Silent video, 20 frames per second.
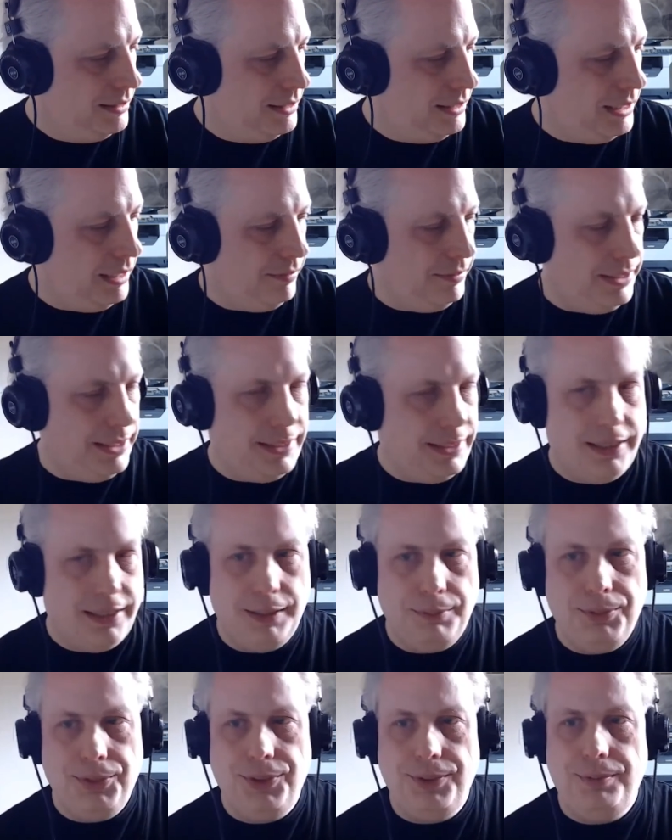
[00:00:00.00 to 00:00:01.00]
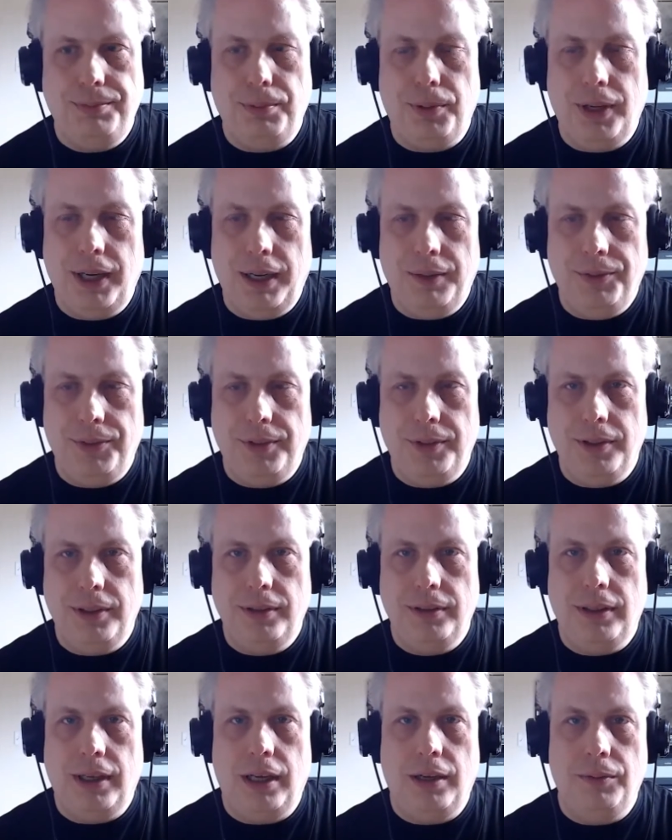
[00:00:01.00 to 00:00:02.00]
do you have any tips perhaps
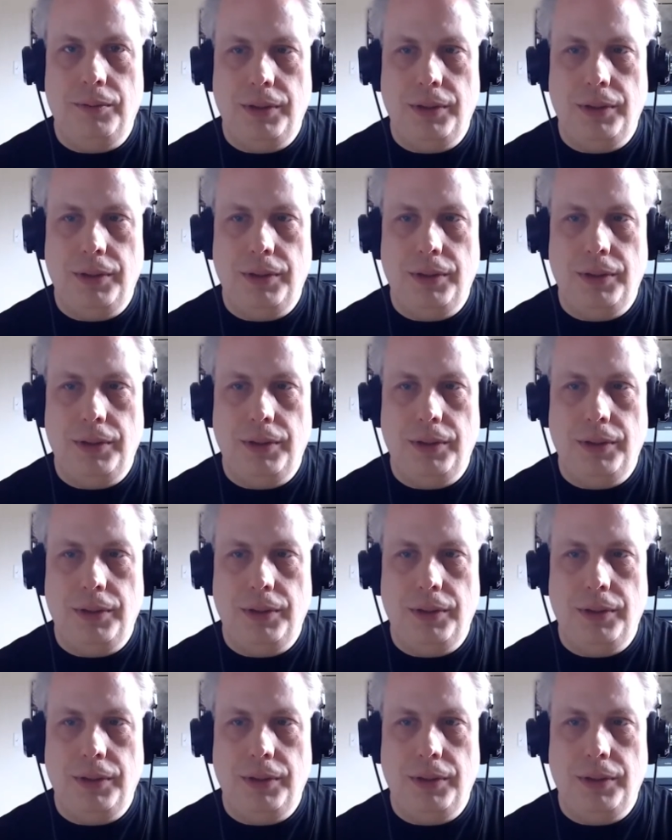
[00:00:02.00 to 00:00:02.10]
to um,